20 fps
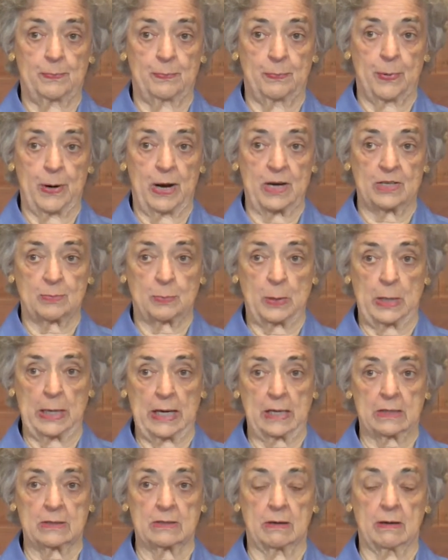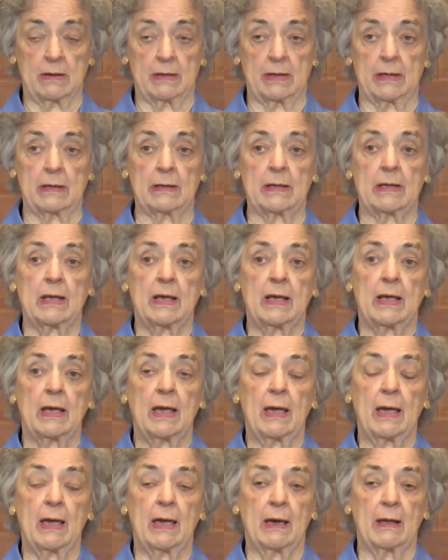brass plaques on it.
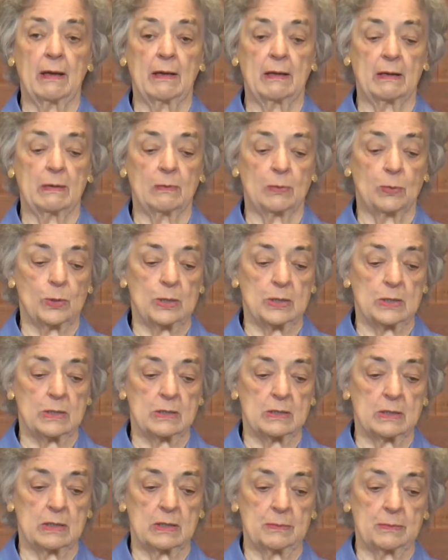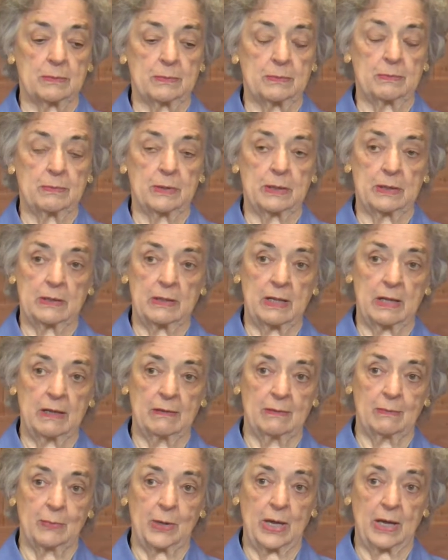And it was
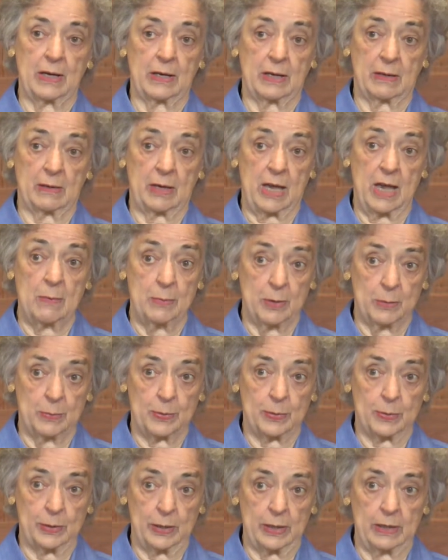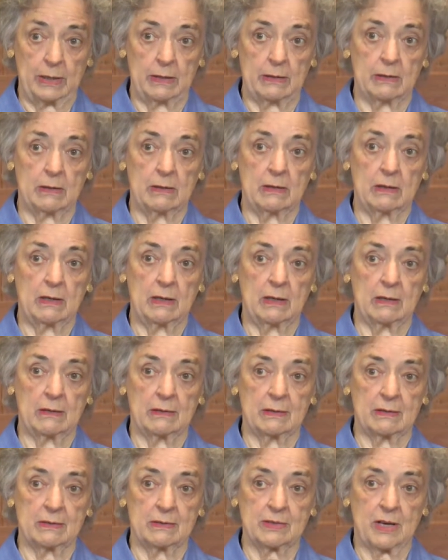then we had a caber parade,
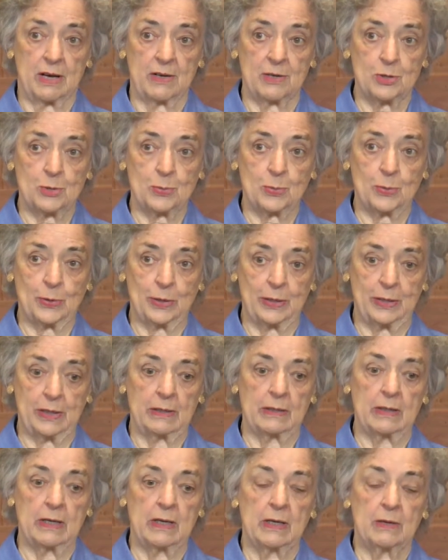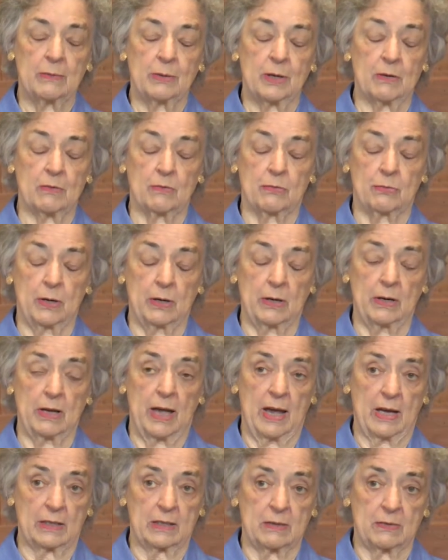a Scottish parade. We had a very
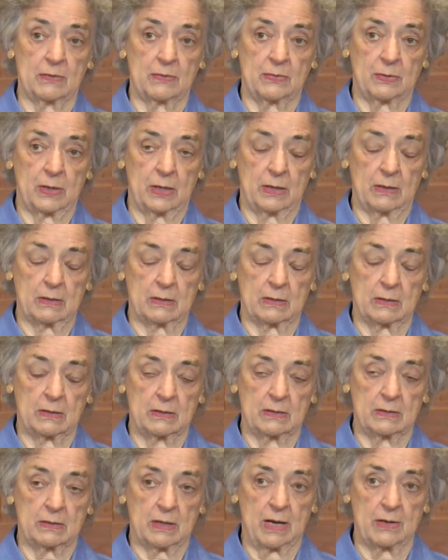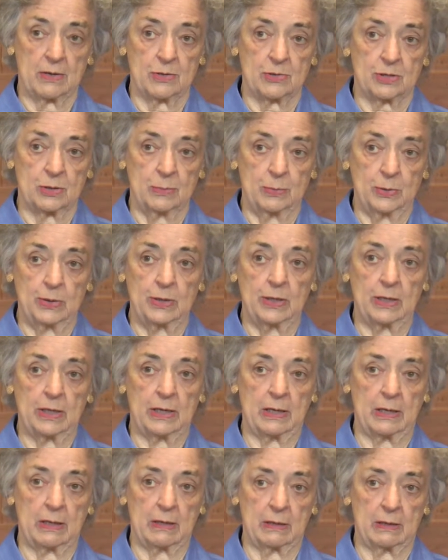active Scottish
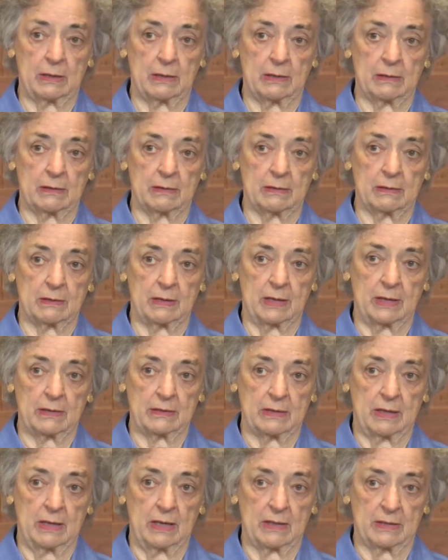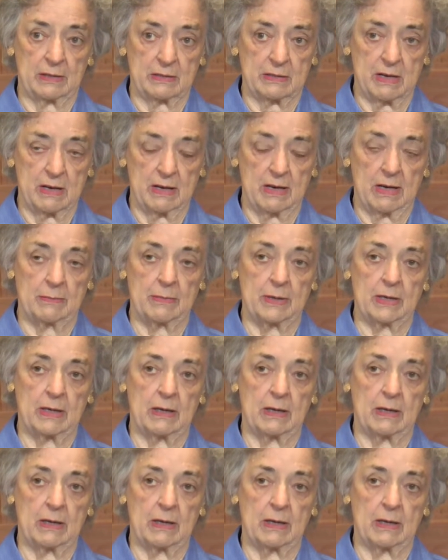community at the time,